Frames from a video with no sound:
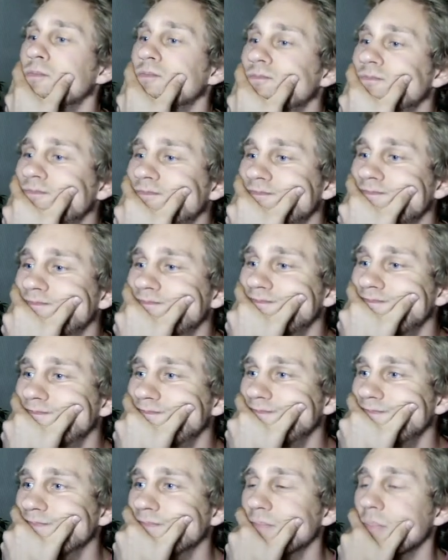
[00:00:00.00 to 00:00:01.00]

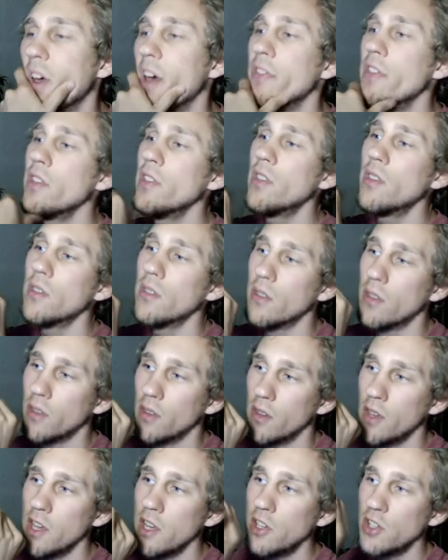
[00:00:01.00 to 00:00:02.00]
I think that
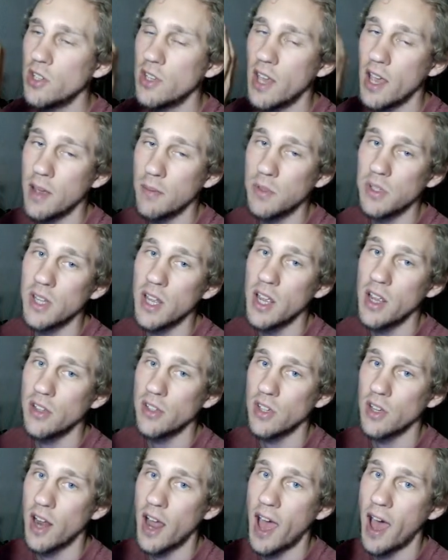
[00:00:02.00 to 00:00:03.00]
each game state is
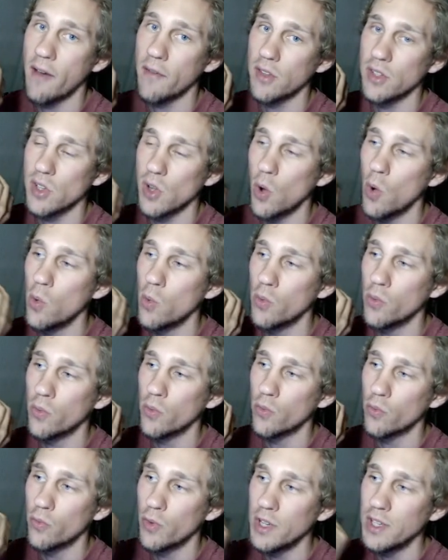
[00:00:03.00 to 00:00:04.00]
going to have its own
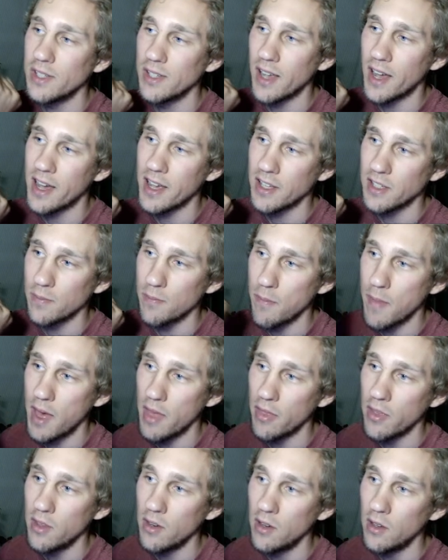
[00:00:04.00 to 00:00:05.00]
resize
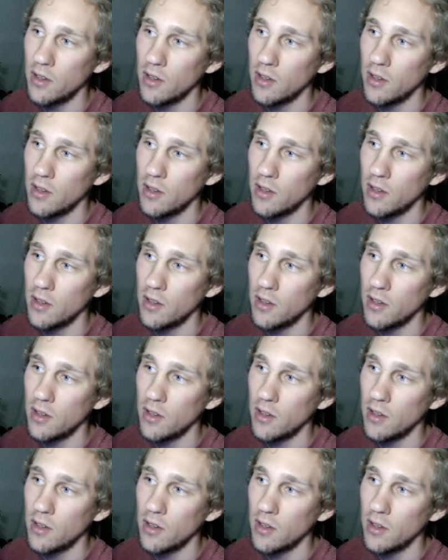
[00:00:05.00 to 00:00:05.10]
method,